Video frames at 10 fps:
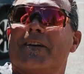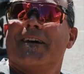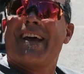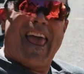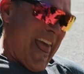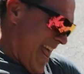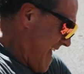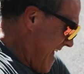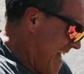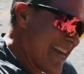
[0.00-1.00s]

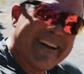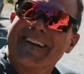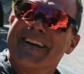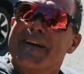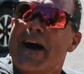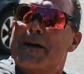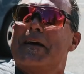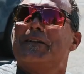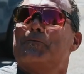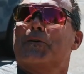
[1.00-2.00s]
nice. I
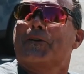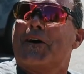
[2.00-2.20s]
made you work